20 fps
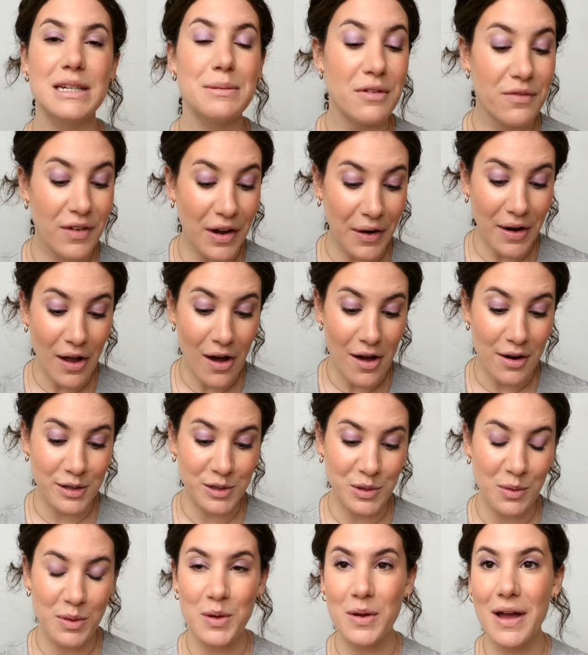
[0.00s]
To be very
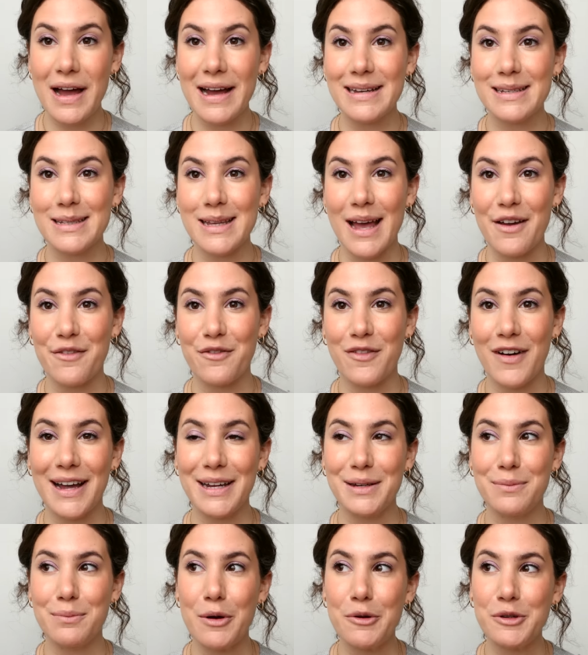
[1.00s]
honest with you guys, I
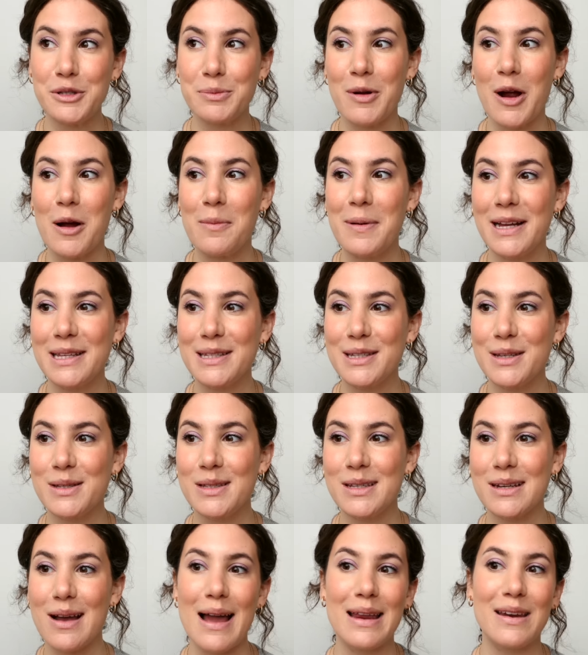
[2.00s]
find most brow pencils
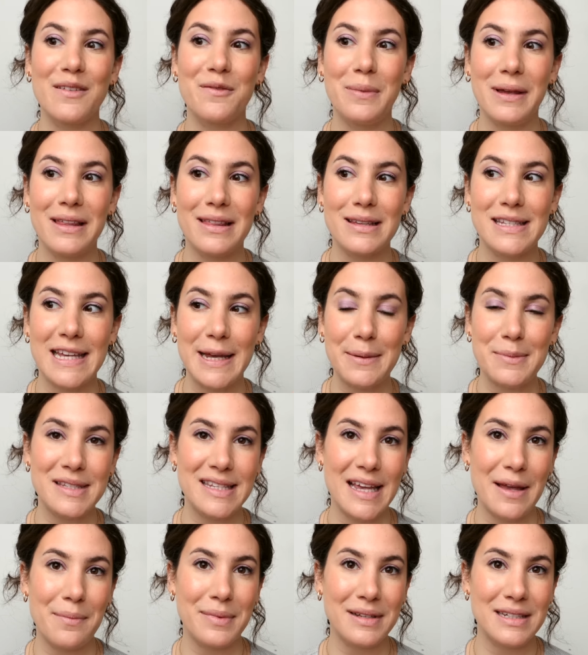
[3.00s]
to kind of be the same,
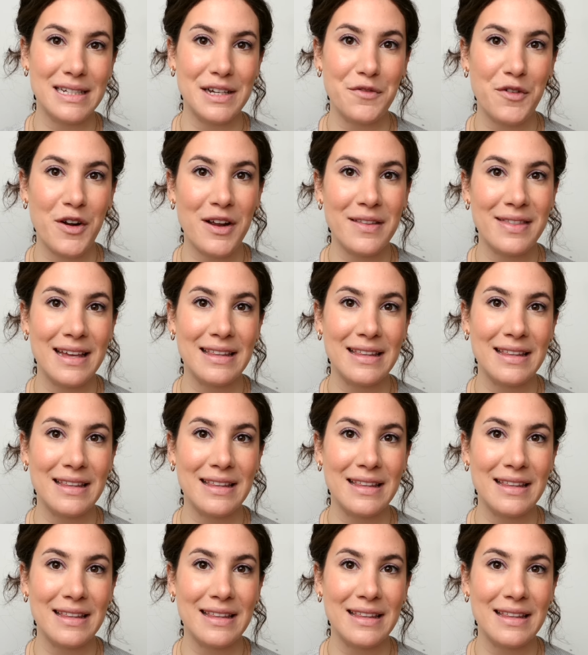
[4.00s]
same, but different.